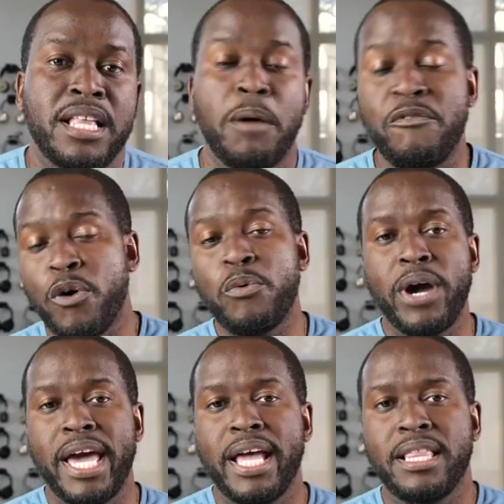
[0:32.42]
Now, before we go
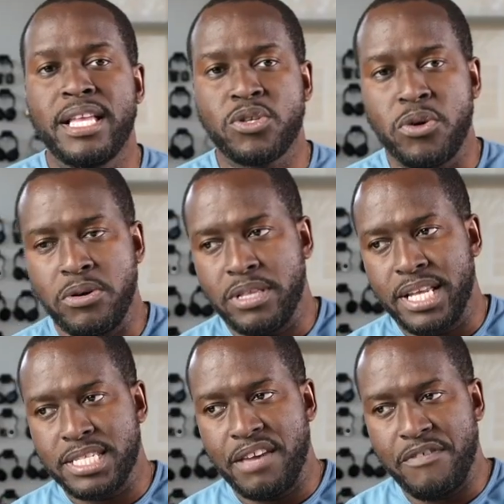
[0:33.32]
ahead,
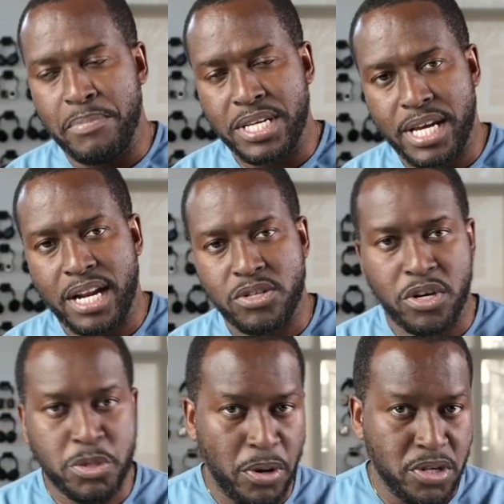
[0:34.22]
let's give a big shout out to
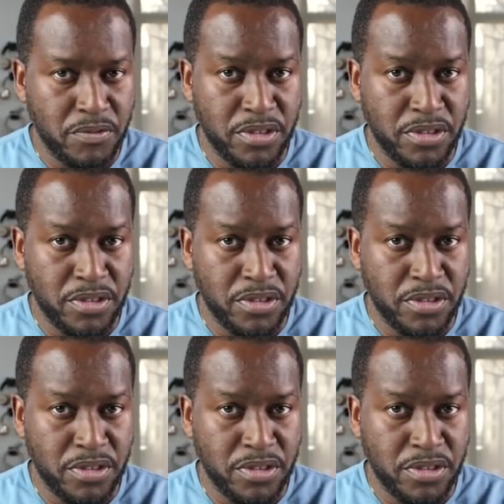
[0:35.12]
our sponsor